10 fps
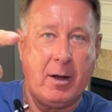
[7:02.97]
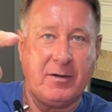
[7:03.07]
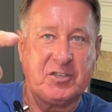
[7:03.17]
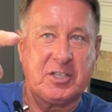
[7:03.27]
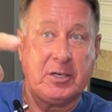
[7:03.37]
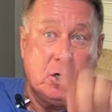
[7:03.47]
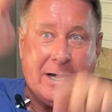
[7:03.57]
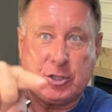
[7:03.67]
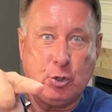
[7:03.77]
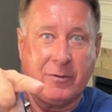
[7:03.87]
All of a sudden, you
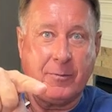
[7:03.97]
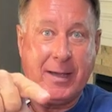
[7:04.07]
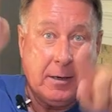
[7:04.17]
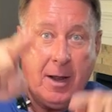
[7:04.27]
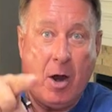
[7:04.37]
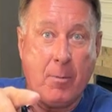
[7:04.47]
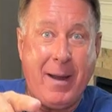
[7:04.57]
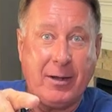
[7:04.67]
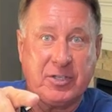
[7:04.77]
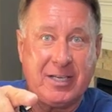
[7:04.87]
got 2 of them that are
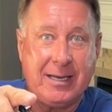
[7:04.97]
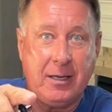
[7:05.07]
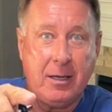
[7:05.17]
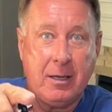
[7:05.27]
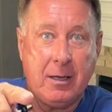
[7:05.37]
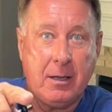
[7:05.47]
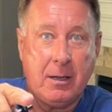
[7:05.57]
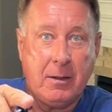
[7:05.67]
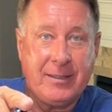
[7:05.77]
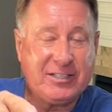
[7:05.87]
bouncing.
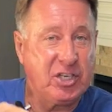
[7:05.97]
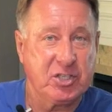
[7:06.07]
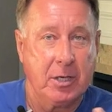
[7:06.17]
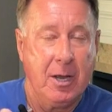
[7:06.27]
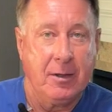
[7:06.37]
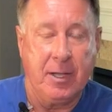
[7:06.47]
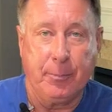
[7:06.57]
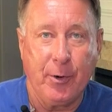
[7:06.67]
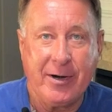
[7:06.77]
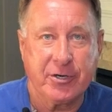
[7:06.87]
That's just the
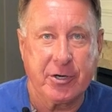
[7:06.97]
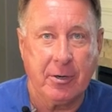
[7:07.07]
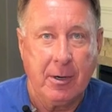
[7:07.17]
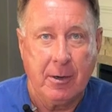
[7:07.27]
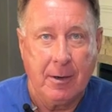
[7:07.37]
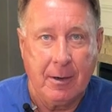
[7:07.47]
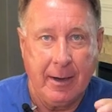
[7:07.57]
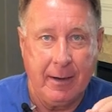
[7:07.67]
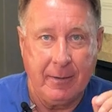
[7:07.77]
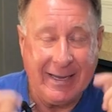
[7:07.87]
predator
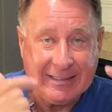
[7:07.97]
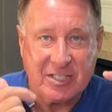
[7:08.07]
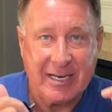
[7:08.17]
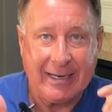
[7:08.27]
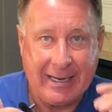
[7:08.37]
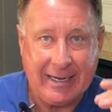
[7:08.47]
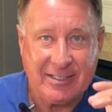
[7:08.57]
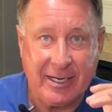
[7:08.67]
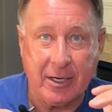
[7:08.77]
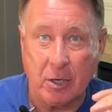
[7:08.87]
instinct
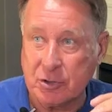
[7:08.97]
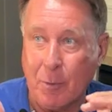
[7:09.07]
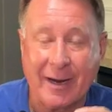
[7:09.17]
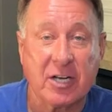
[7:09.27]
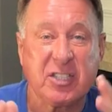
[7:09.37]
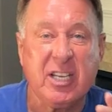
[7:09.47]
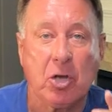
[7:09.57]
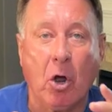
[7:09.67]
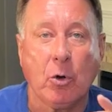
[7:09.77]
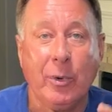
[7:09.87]
kicks in and goes, oh my gosh,
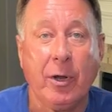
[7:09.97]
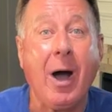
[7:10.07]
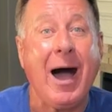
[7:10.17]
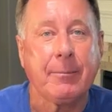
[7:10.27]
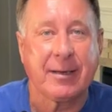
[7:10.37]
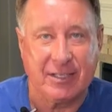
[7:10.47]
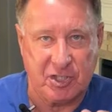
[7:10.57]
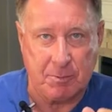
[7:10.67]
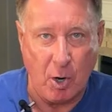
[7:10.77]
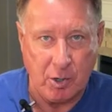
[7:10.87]
these are real. I'm going to
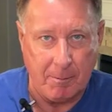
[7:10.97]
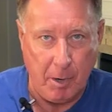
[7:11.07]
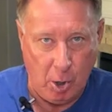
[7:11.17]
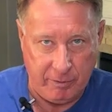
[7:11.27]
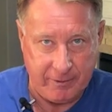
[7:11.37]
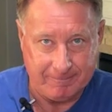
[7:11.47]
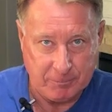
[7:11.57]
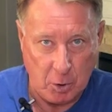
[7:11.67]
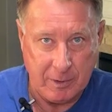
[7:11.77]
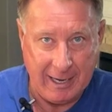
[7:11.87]
smoke them both,
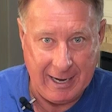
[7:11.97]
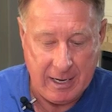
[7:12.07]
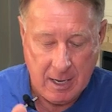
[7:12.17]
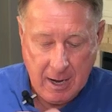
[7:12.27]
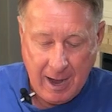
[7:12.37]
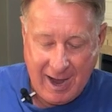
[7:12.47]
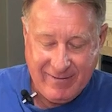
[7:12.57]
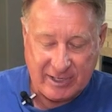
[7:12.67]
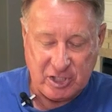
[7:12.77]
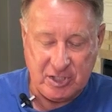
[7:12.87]
okay? I've
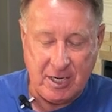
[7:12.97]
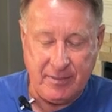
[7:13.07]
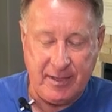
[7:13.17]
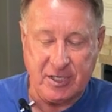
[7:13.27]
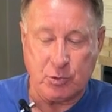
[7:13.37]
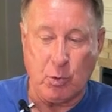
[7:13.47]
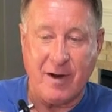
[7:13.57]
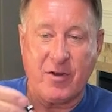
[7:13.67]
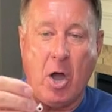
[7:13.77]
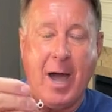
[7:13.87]
actually done this where
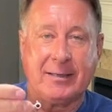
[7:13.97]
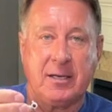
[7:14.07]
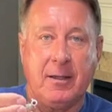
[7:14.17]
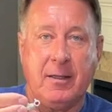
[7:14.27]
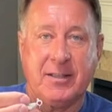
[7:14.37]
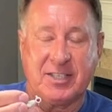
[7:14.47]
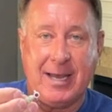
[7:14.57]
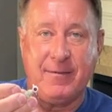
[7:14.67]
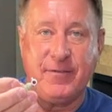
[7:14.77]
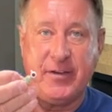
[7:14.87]
I've caught the
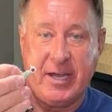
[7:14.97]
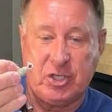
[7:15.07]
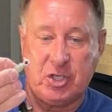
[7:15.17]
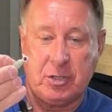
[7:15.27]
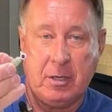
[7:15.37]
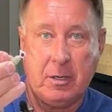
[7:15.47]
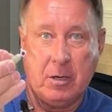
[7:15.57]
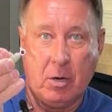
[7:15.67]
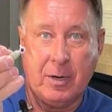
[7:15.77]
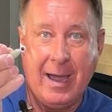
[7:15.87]
same fish,
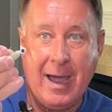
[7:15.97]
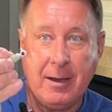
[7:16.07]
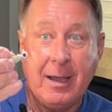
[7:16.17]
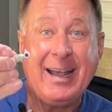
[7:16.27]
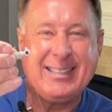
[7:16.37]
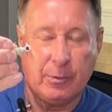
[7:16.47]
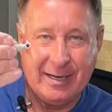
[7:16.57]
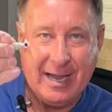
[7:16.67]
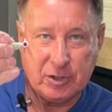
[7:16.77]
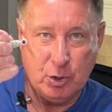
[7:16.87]
okay? He's
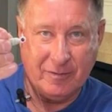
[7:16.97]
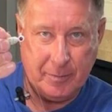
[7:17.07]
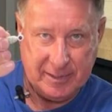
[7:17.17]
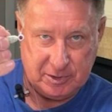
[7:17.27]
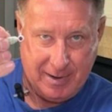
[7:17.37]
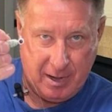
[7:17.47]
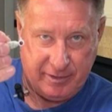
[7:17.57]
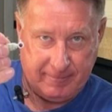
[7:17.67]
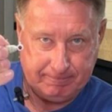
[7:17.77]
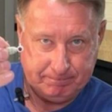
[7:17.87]
already got 2 of them in his
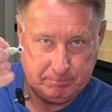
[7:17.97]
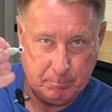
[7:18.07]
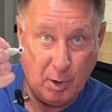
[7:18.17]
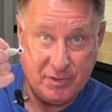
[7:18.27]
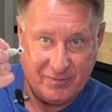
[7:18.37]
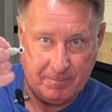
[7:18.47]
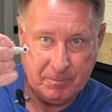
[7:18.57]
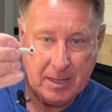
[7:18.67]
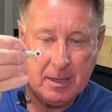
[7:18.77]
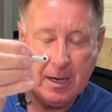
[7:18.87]
mouth, both of them.
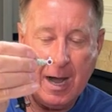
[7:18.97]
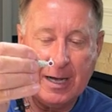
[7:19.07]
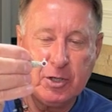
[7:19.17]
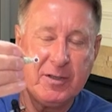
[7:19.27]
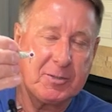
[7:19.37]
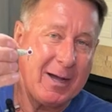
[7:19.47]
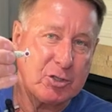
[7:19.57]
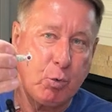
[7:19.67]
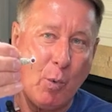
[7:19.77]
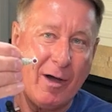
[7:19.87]
I do this
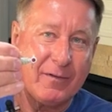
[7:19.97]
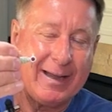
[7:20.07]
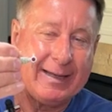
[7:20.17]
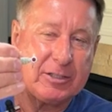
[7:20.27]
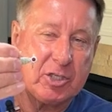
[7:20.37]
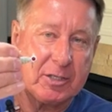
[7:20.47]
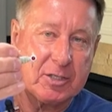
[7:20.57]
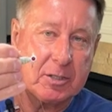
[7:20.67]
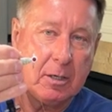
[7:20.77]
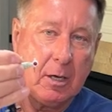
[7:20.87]
about 12
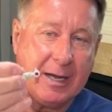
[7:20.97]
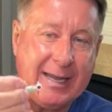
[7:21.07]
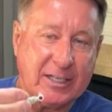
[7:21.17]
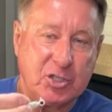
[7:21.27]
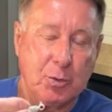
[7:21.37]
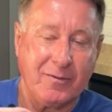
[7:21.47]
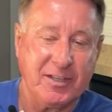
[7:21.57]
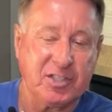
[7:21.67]
inches. Again, swivel.